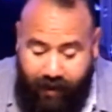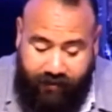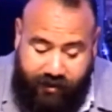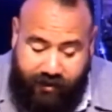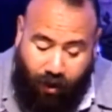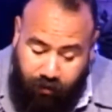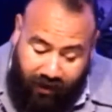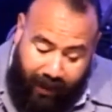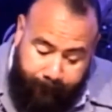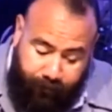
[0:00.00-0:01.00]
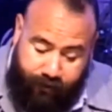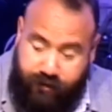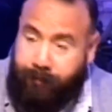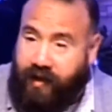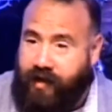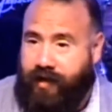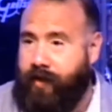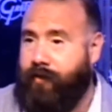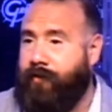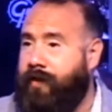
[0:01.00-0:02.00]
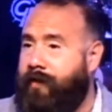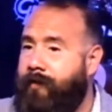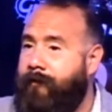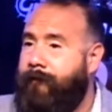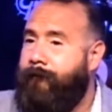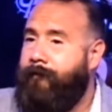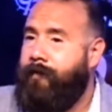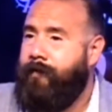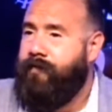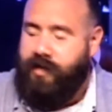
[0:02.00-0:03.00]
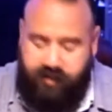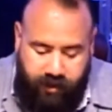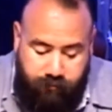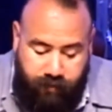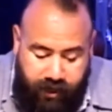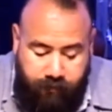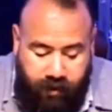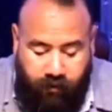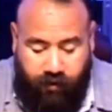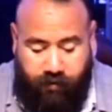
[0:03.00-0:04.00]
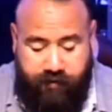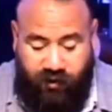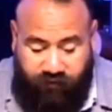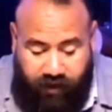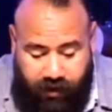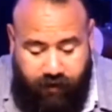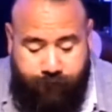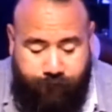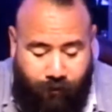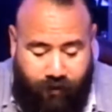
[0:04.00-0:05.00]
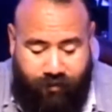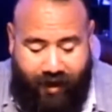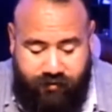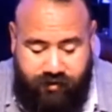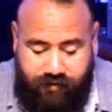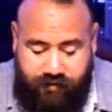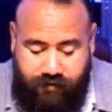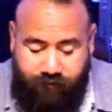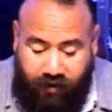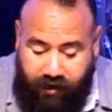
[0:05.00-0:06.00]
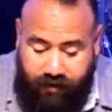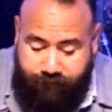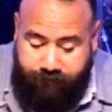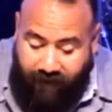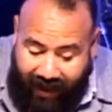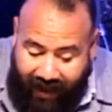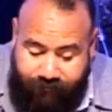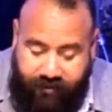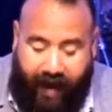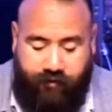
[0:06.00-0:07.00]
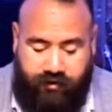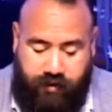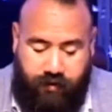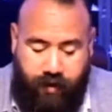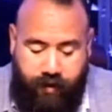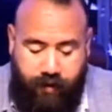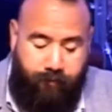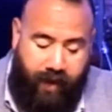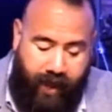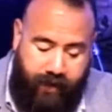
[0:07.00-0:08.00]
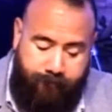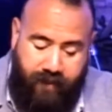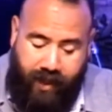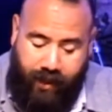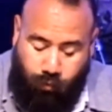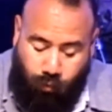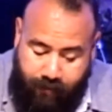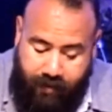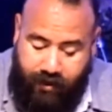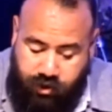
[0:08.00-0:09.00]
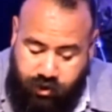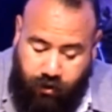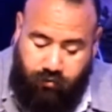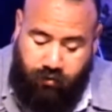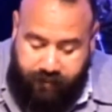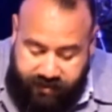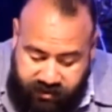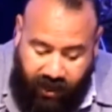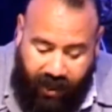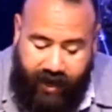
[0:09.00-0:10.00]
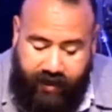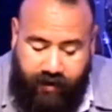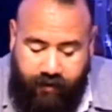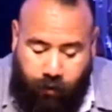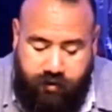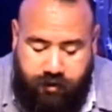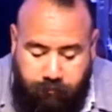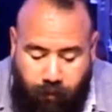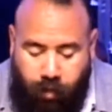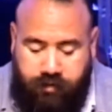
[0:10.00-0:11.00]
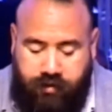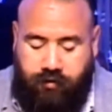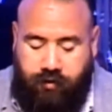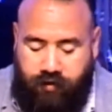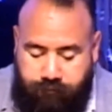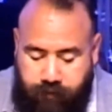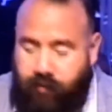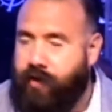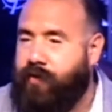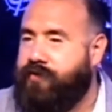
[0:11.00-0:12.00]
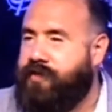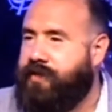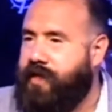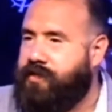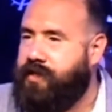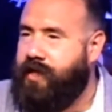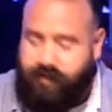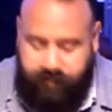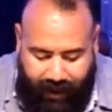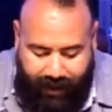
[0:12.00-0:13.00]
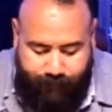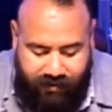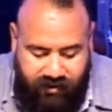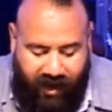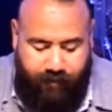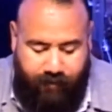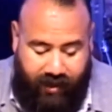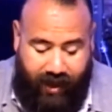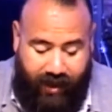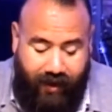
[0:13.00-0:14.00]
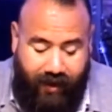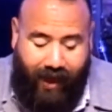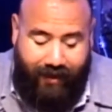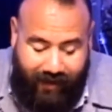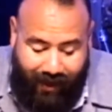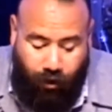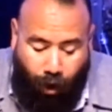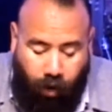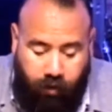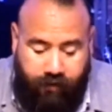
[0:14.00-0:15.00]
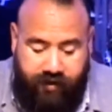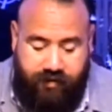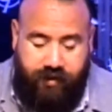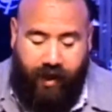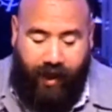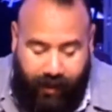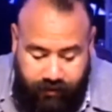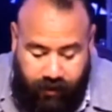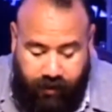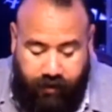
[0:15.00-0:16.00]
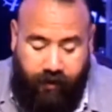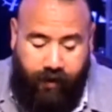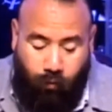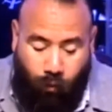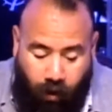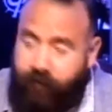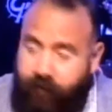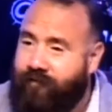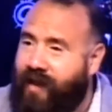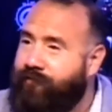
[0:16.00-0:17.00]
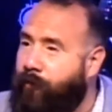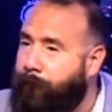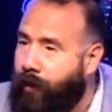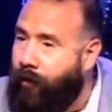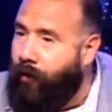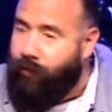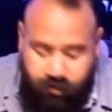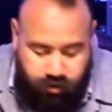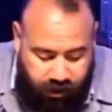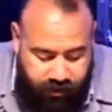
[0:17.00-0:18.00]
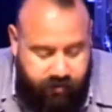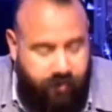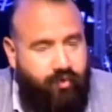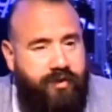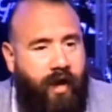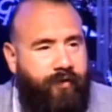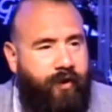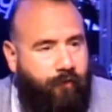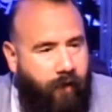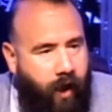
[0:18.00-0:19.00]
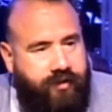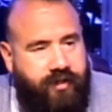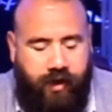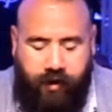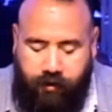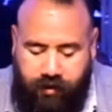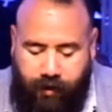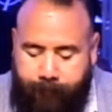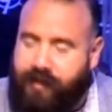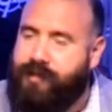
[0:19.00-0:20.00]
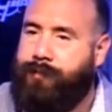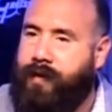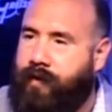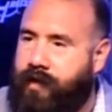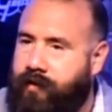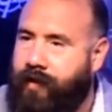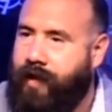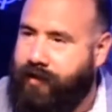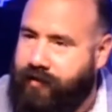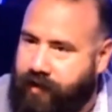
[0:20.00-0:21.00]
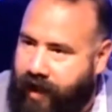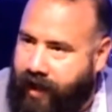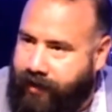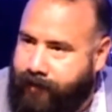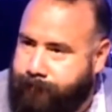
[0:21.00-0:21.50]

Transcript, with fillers: They saw lepers being healed. They've seen many miracles feeding of 4,000, feeding of 5,000 men and women and children beside. There was a multitude of miracles that they seen time and time again, and yet all of this ended in one fateful blow when Jesus was on the cross and he yielded up his spirit and he died.